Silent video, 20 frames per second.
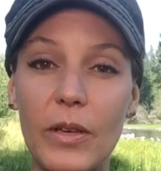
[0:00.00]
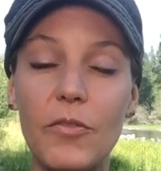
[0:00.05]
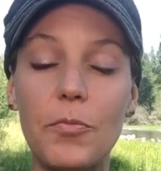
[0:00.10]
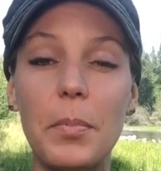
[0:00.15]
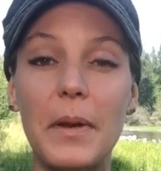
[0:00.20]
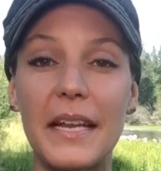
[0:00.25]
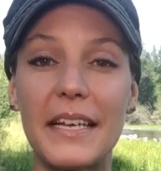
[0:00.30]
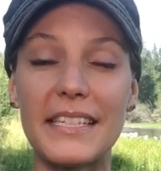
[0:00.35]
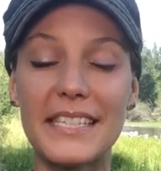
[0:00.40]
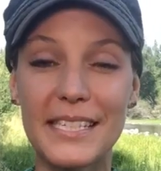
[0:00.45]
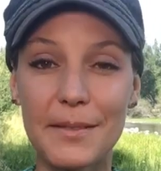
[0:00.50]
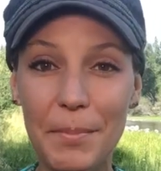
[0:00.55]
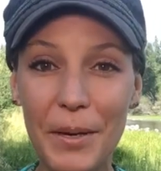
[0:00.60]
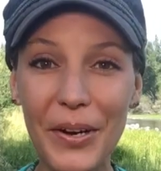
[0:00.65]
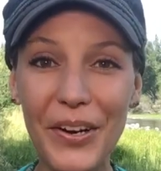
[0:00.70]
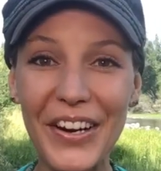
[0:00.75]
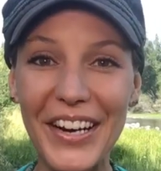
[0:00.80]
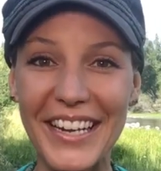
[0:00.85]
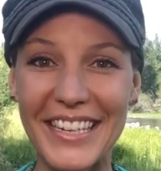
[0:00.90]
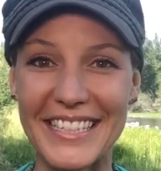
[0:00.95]
we've been
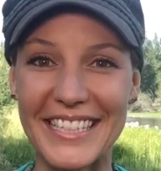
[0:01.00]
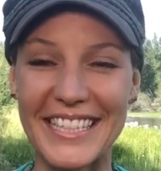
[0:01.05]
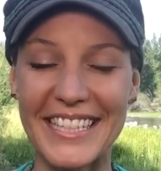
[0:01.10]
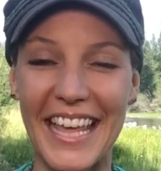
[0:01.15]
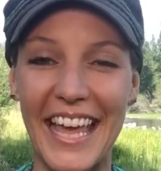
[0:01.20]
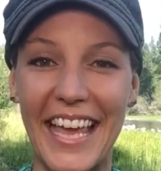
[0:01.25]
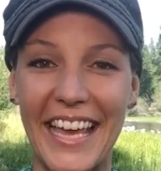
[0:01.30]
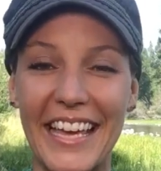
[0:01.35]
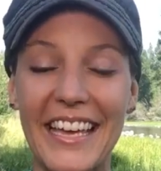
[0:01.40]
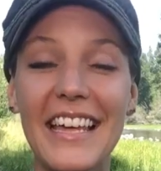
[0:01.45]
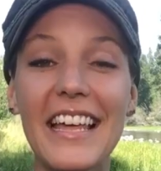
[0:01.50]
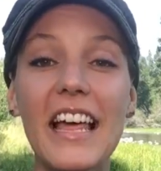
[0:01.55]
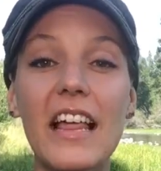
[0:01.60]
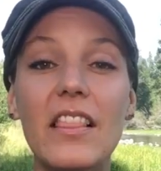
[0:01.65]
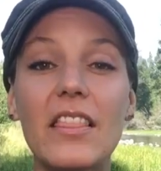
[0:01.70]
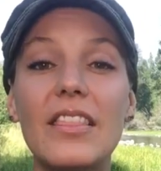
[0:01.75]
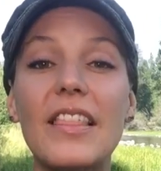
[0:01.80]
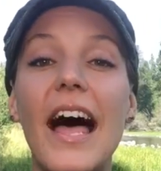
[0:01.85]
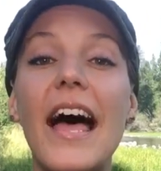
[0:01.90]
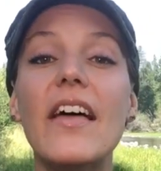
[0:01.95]
experiencing,
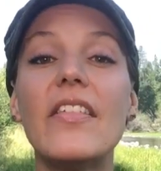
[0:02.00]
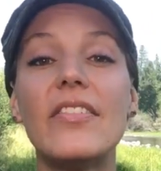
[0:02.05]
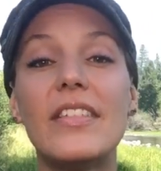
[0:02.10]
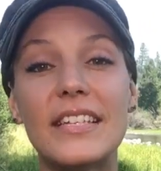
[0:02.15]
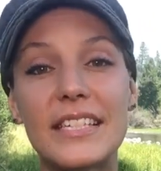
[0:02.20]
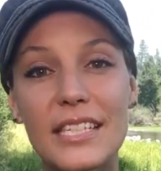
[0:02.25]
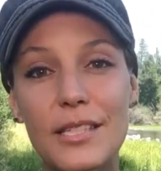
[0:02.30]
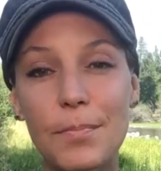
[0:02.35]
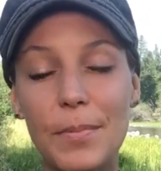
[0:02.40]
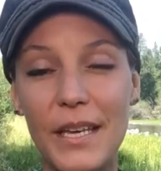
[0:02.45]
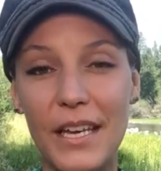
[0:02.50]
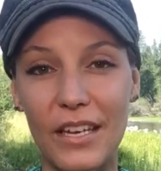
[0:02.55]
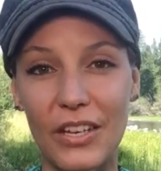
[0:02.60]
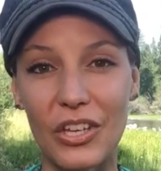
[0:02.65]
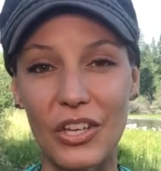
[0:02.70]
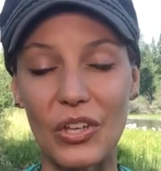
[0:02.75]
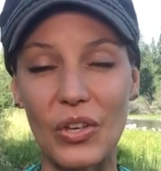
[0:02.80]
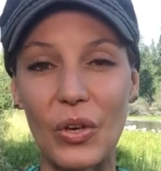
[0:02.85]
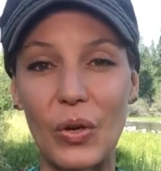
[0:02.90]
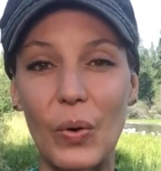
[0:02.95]
let this be a
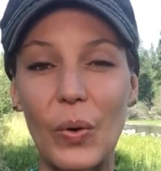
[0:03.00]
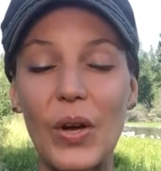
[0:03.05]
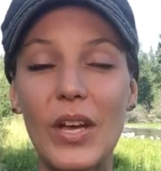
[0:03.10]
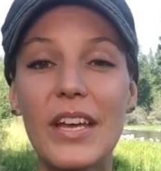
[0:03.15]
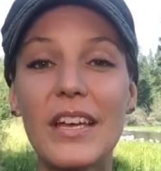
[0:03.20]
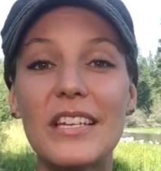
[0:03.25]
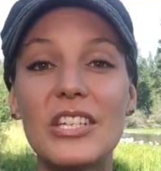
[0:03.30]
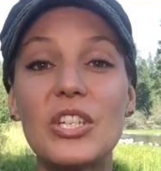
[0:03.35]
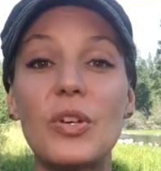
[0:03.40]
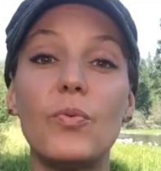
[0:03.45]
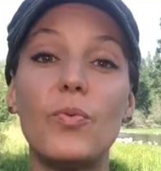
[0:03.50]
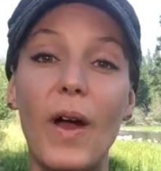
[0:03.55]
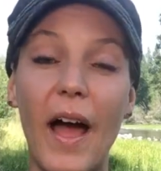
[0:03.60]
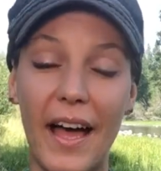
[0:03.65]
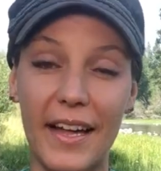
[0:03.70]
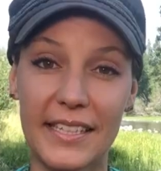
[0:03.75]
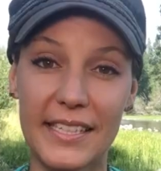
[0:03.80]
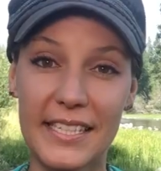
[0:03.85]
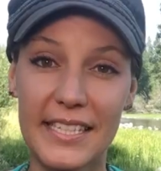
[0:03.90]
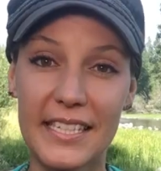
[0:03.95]
cue to
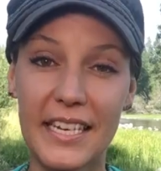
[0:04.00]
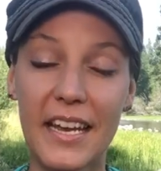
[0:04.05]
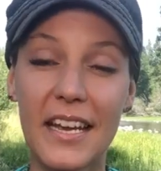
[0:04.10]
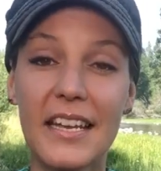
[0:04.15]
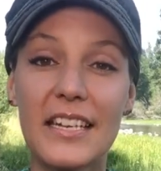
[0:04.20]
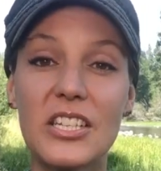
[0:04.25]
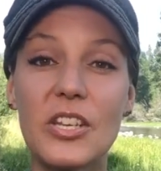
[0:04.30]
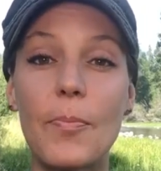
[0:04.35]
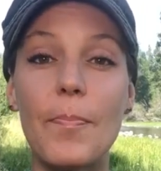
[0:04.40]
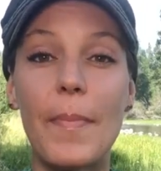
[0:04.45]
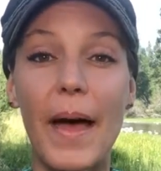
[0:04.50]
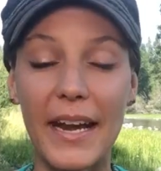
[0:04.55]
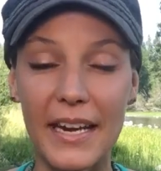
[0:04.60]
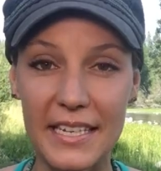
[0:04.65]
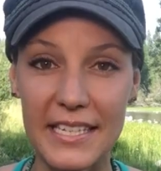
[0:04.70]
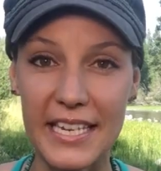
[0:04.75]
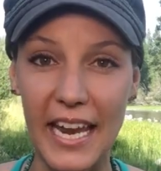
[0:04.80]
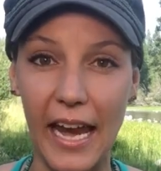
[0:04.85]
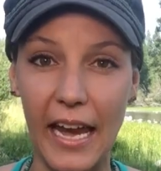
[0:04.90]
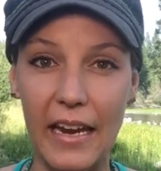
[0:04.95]
rest, to
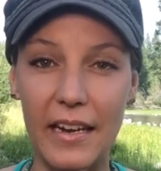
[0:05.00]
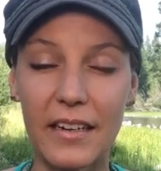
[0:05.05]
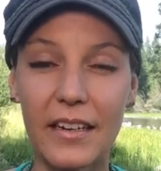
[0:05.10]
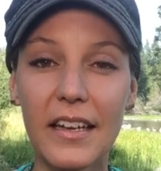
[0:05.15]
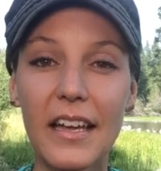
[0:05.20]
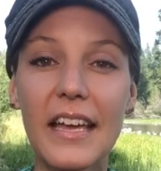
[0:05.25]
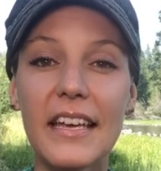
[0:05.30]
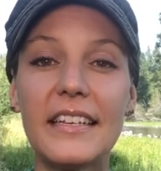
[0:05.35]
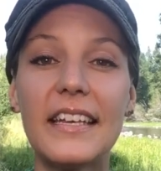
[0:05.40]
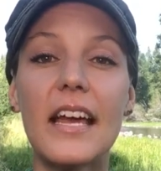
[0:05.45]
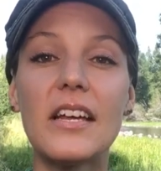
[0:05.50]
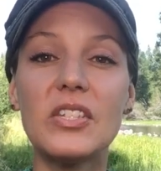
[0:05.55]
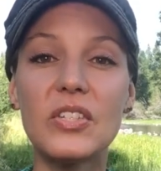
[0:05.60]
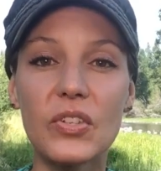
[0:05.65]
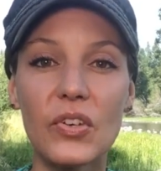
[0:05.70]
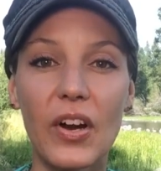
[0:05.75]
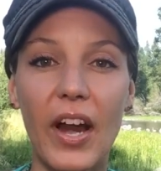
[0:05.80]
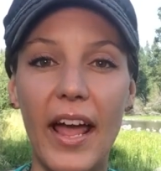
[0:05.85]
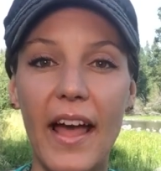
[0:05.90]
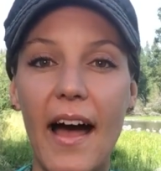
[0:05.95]
meditate.
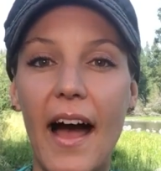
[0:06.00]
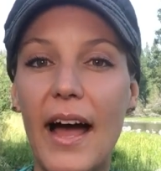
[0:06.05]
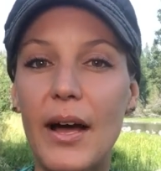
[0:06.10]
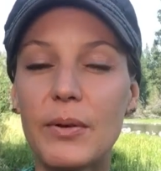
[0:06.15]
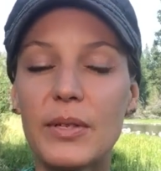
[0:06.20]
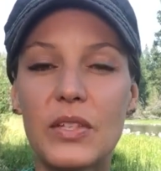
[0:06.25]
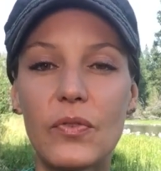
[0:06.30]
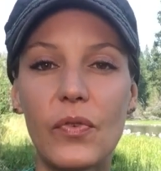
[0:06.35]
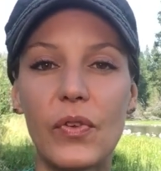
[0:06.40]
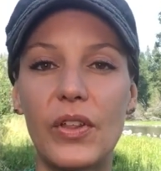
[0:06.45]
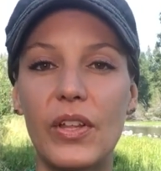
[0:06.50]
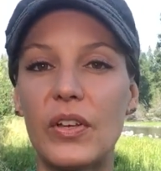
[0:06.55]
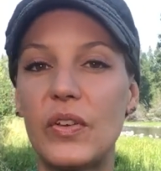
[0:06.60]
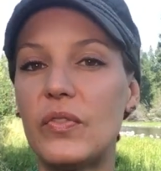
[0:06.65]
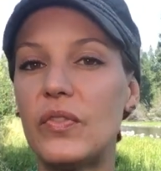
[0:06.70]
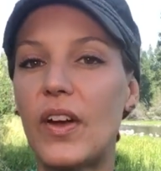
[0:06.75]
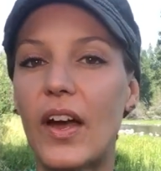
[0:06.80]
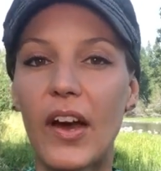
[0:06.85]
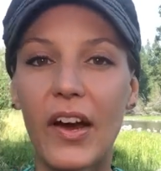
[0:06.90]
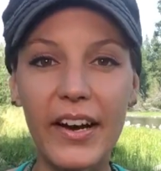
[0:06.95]
Yesterday, I was
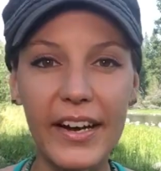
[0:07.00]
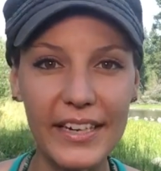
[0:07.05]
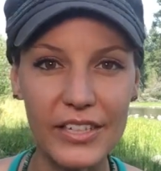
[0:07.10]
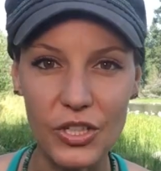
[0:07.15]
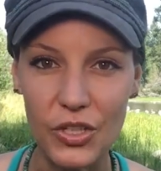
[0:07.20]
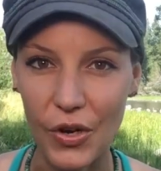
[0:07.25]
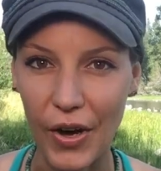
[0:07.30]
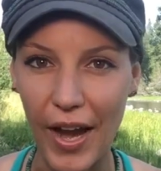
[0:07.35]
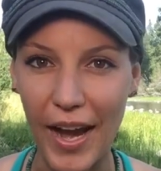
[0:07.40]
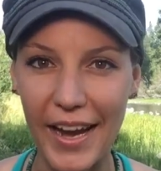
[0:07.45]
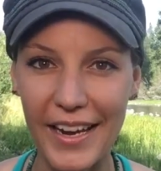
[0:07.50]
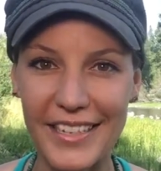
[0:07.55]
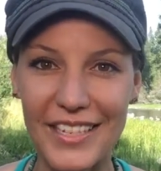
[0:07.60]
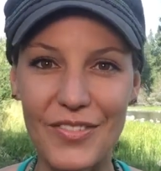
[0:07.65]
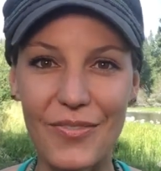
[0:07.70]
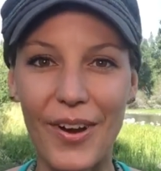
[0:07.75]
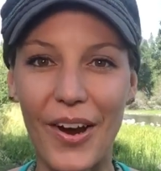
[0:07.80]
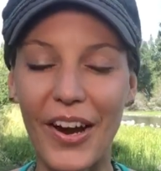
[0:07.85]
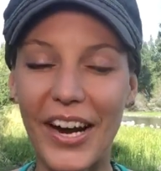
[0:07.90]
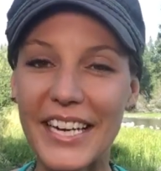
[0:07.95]
feeling very
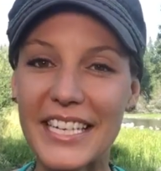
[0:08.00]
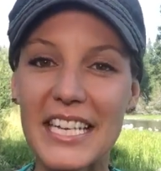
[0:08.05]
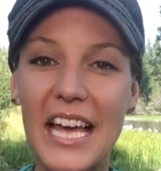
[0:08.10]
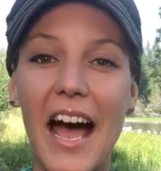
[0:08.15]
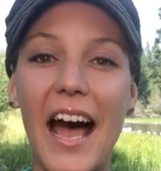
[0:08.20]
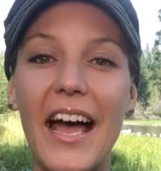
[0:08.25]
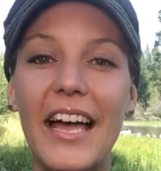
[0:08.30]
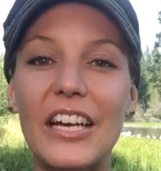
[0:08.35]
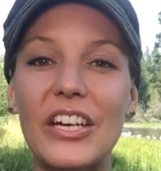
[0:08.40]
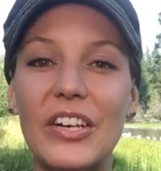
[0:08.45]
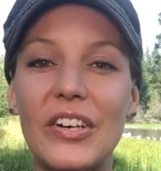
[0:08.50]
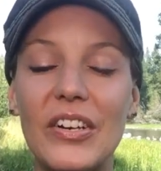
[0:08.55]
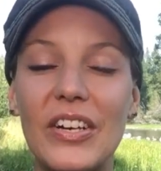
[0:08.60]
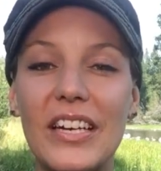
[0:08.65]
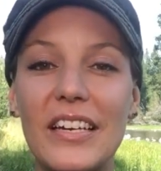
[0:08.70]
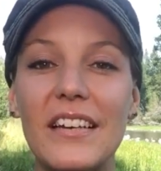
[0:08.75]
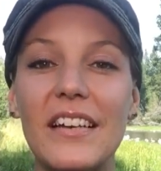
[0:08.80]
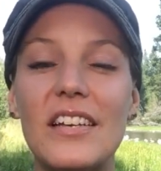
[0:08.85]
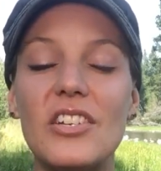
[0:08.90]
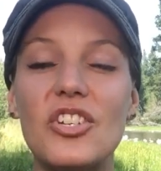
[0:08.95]
drained, very tired
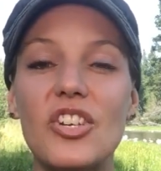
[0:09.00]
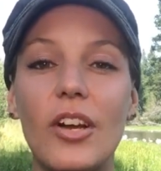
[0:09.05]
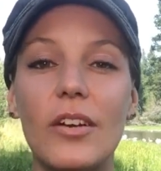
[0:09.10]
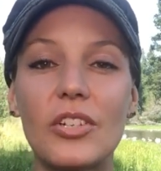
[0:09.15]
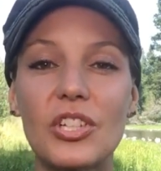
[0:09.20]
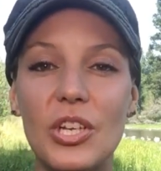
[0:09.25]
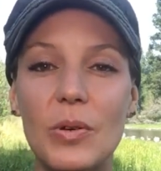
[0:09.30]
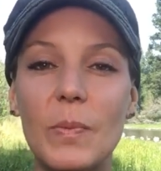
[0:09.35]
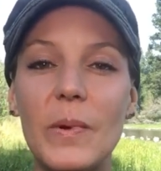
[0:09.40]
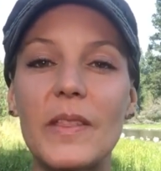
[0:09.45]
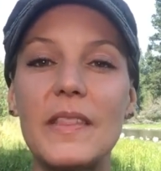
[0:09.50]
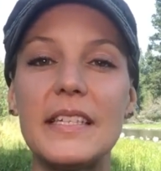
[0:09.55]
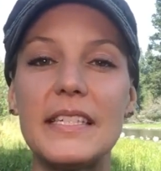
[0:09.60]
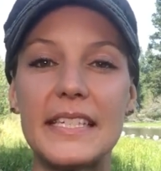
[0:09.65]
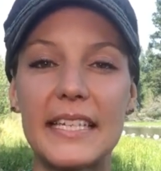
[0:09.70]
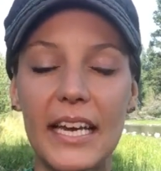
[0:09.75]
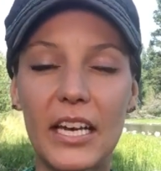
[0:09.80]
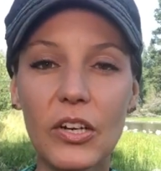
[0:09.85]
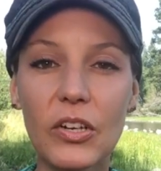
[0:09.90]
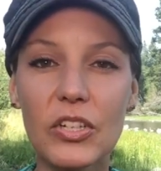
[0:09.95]
in conjunction with
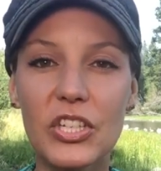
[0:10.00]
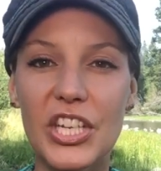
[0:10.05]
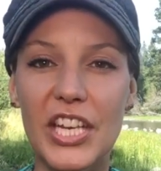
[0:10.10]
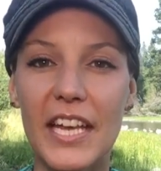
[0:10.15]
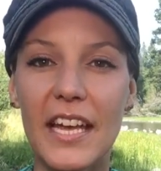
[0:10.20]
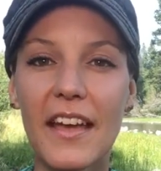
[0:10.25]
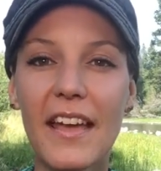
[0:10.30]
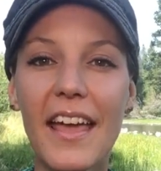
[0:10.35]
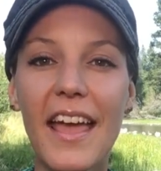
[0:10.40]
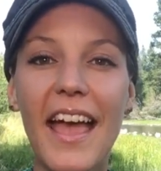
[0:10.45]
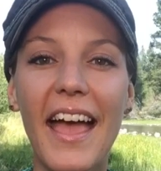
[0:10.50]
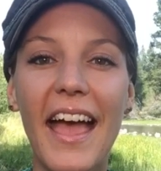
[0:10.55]
this energy,